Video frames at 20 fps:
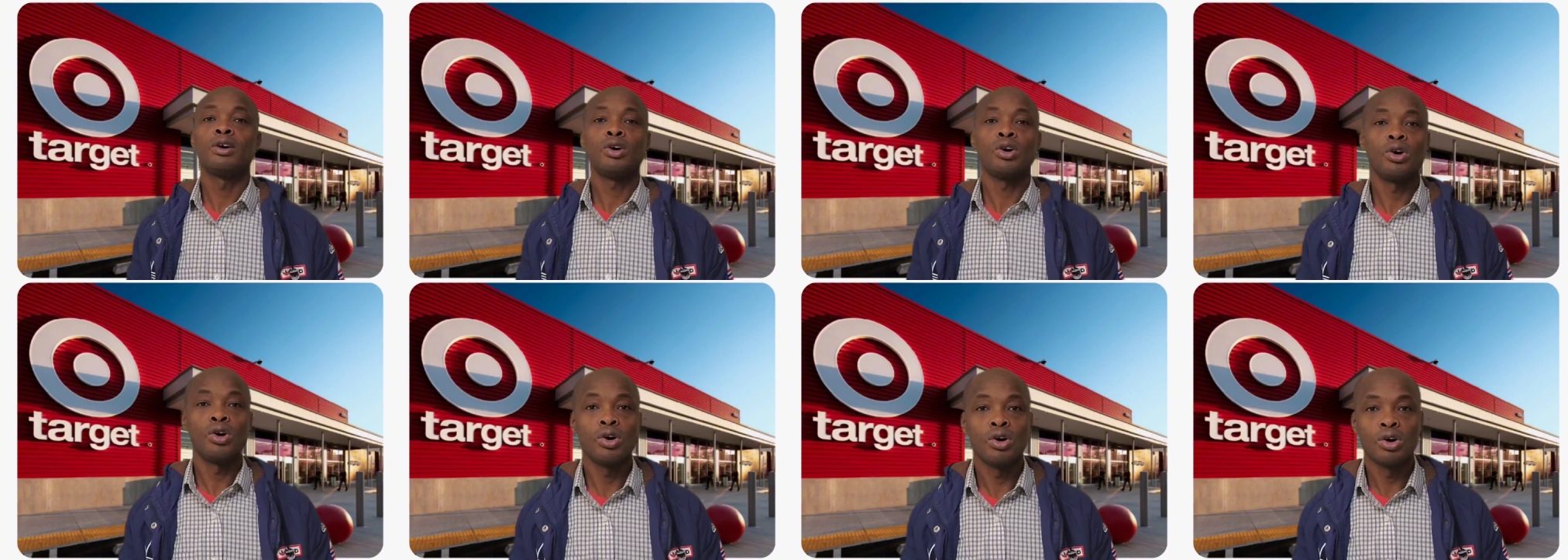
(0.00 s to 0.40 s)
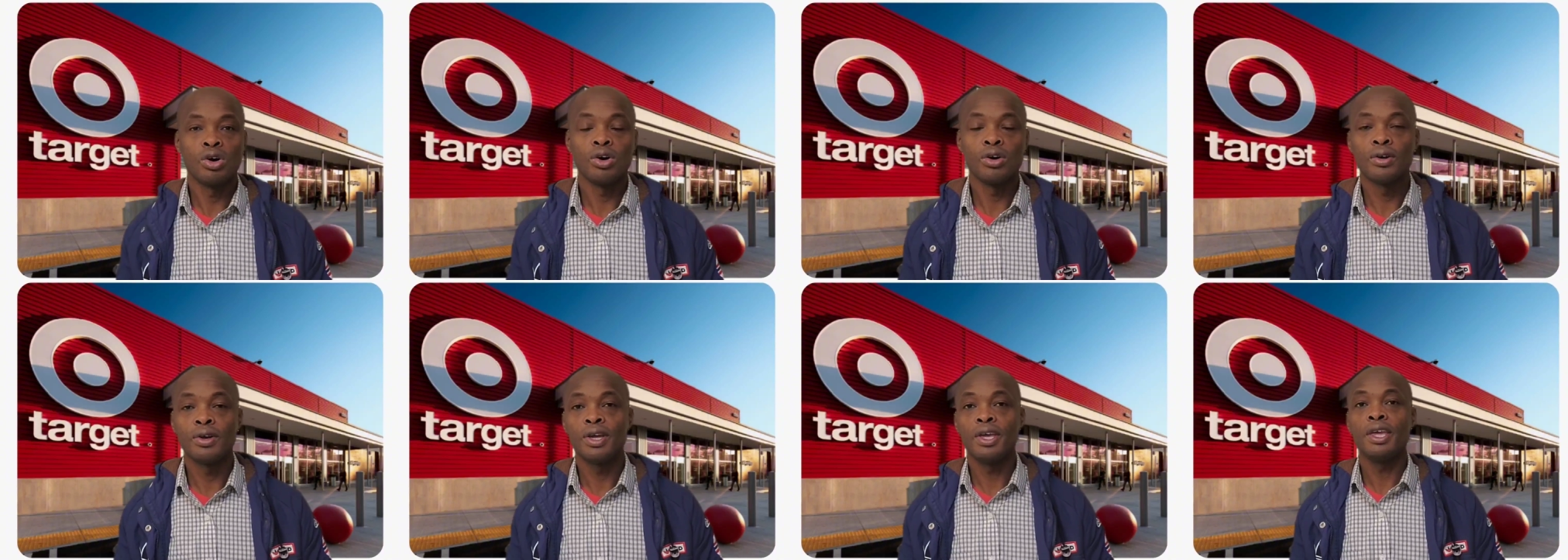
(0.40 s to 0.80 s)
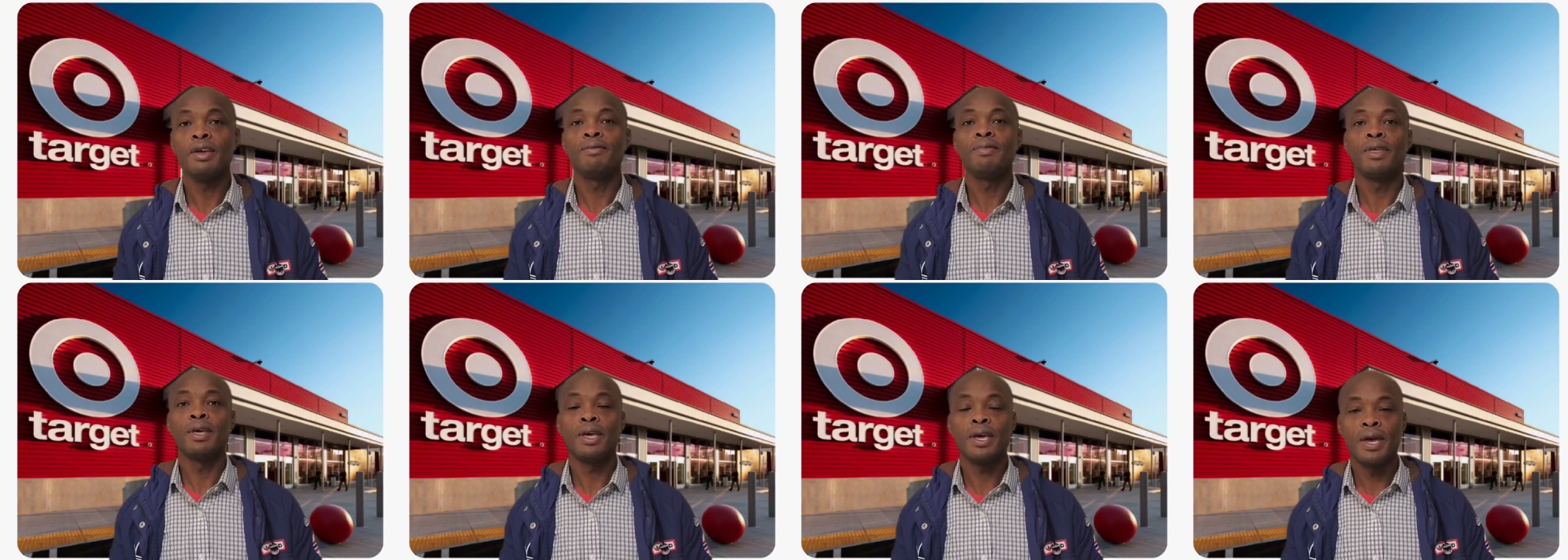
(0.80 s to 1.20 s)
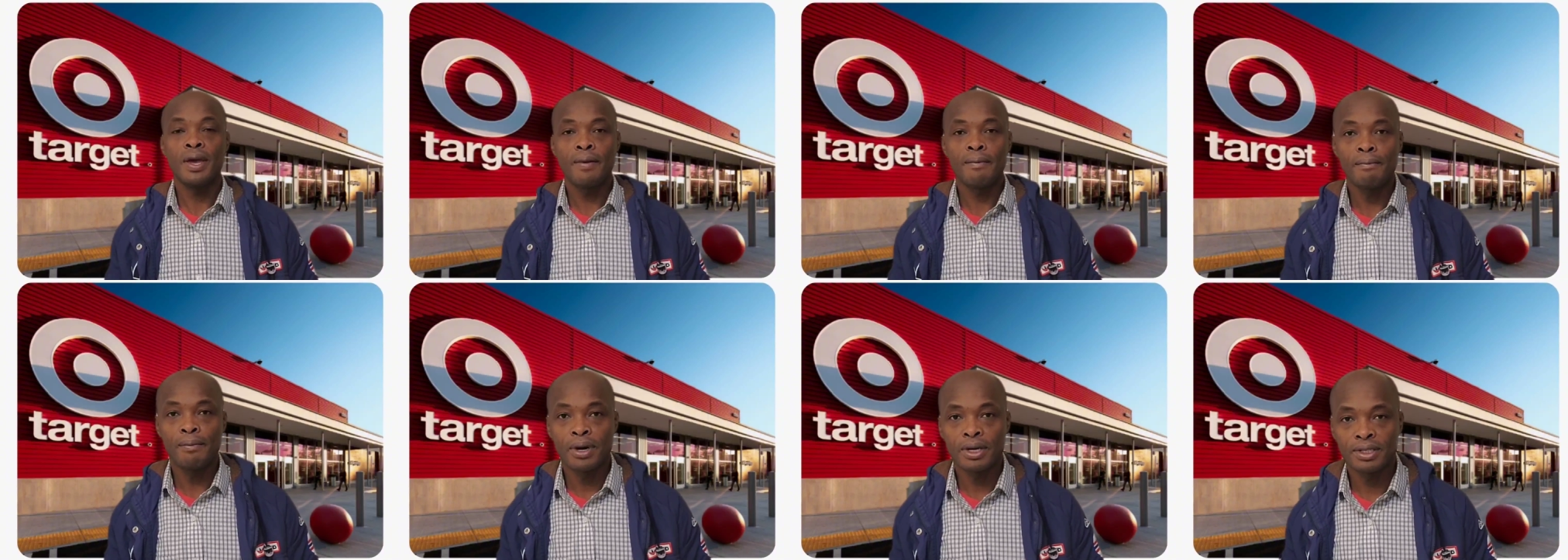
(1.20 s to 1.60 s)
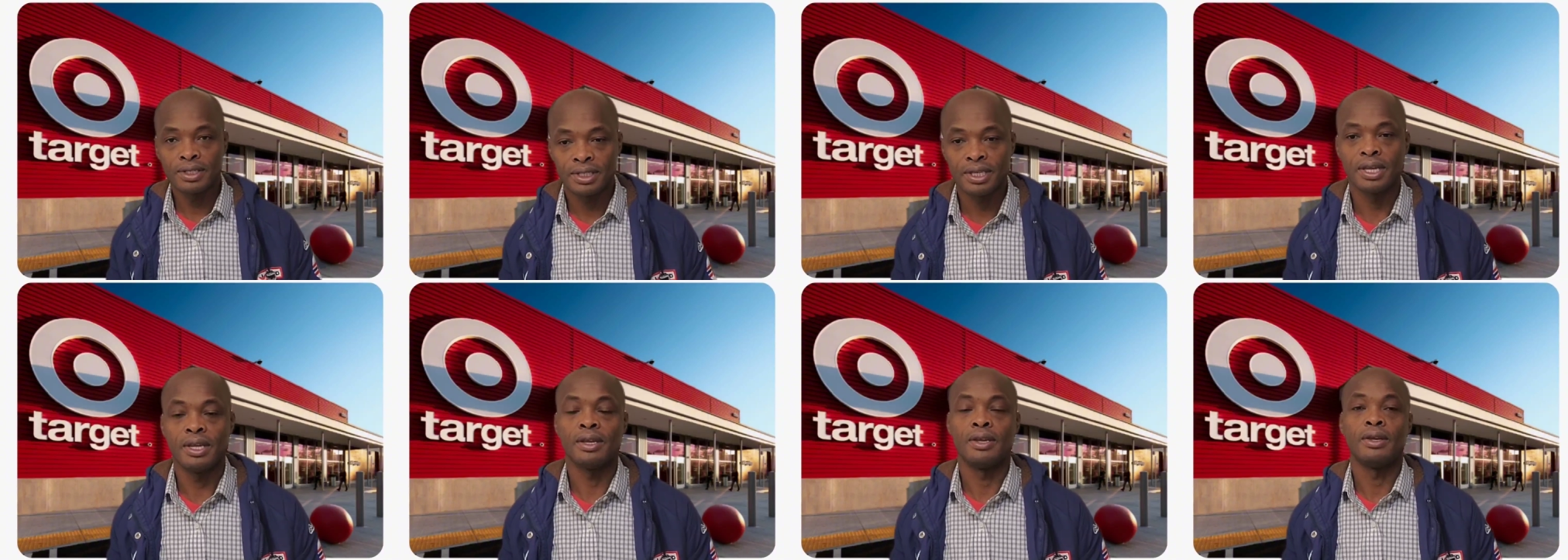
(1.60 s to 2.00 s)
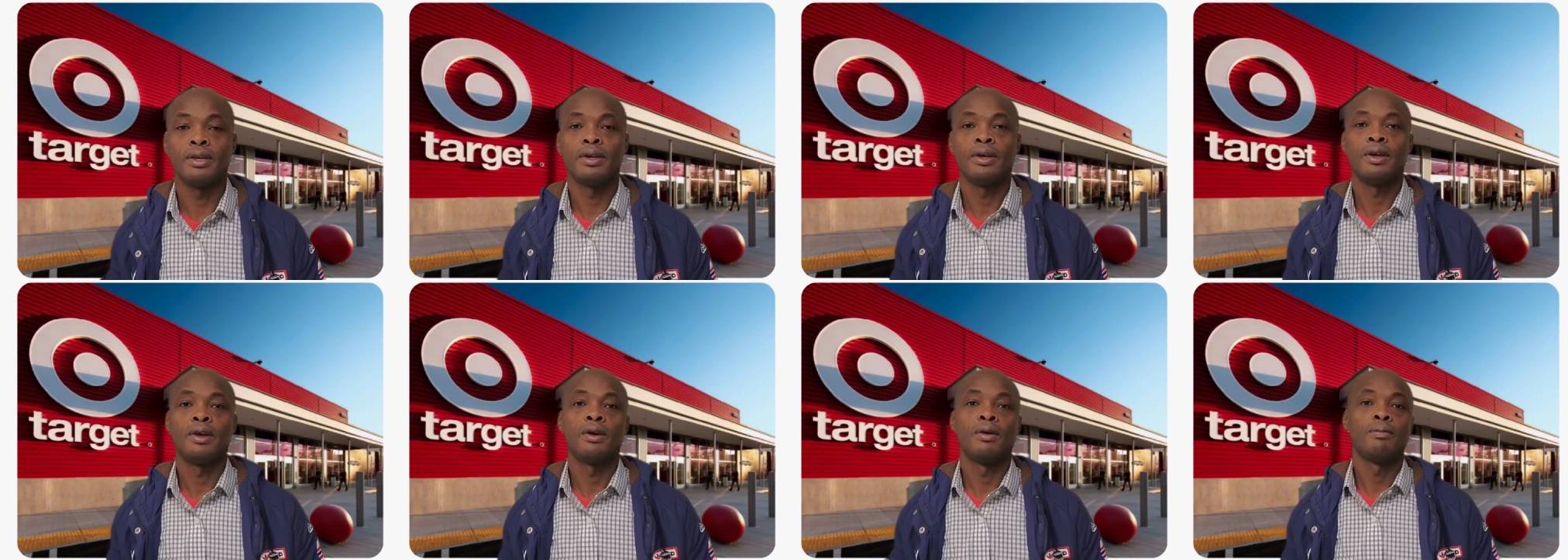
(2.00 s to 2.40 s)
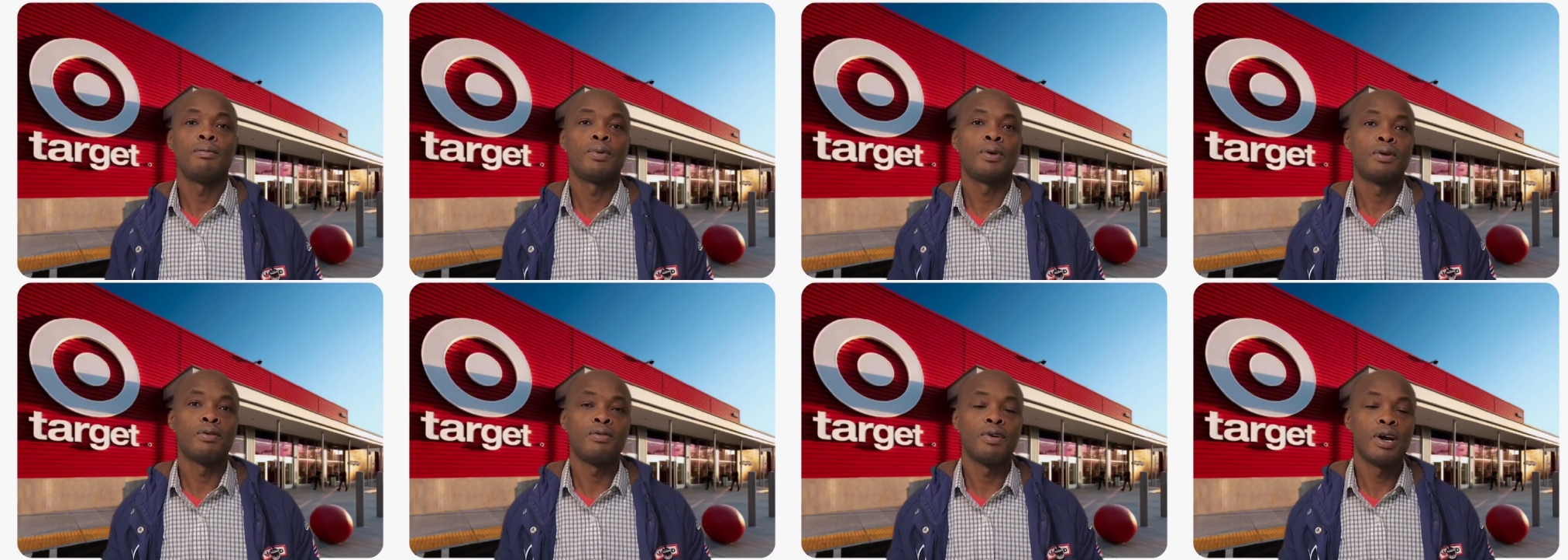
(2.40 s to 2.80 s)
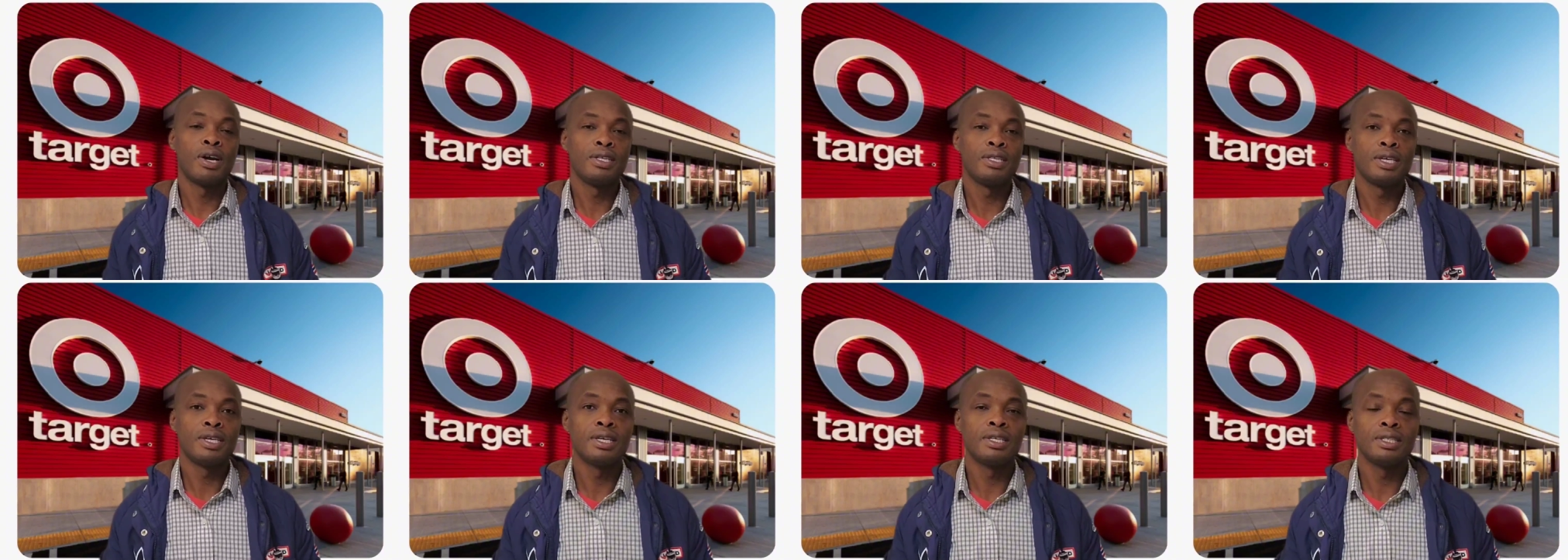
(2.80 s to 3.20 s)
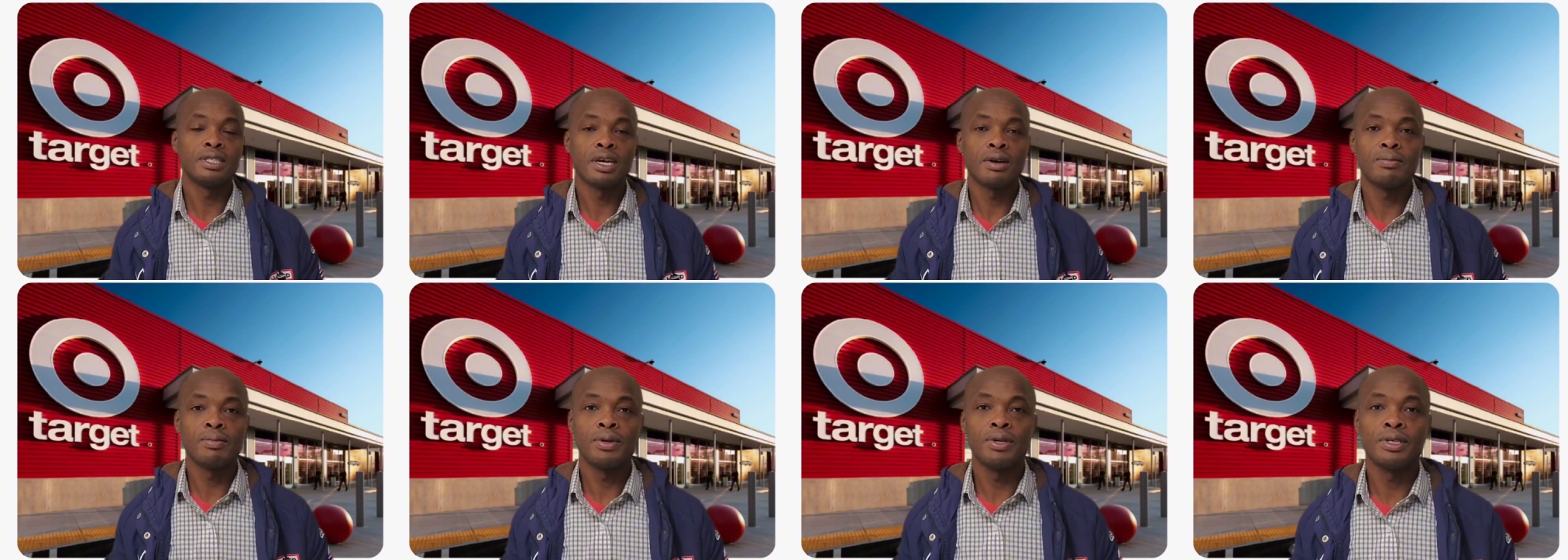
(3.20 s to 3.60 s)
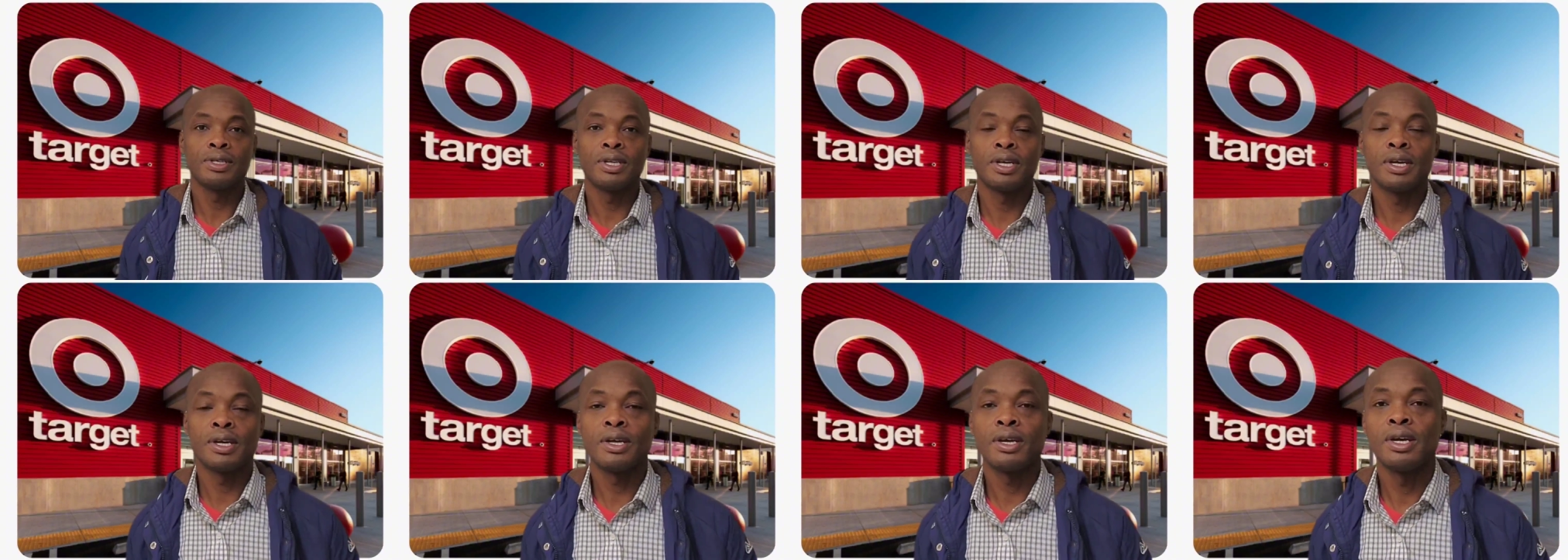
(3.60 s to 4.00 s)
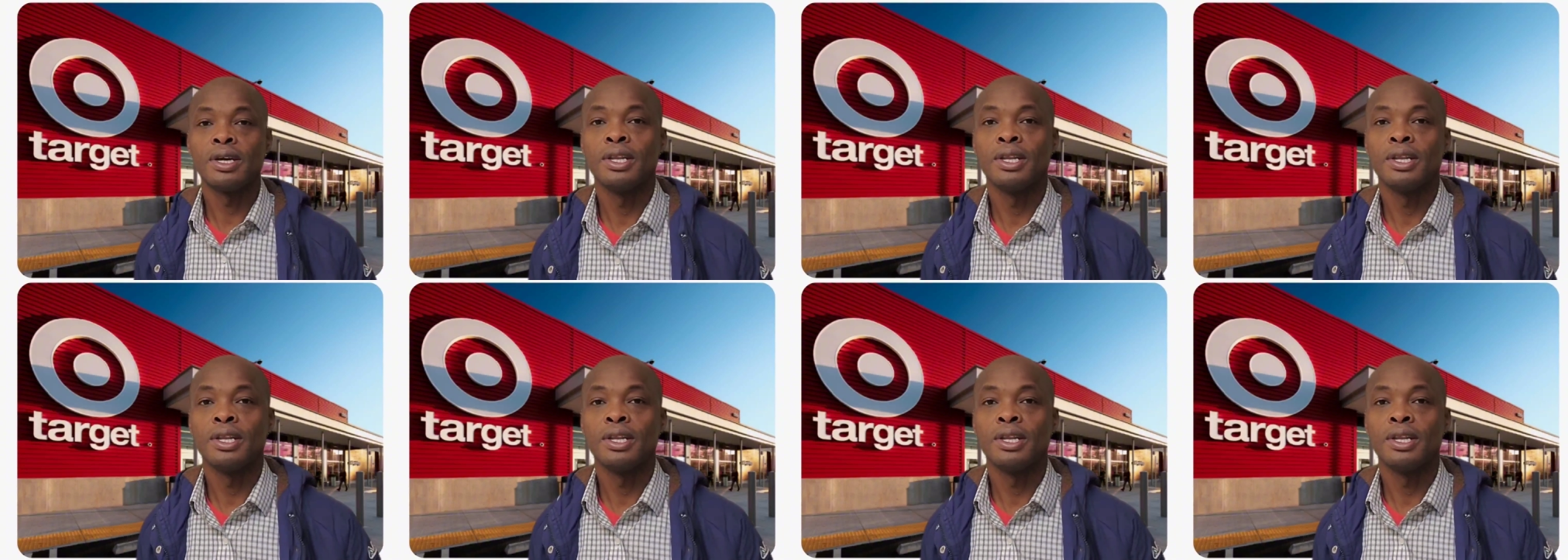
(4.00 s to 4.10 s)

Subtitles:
or if the embassy provides an interpreter,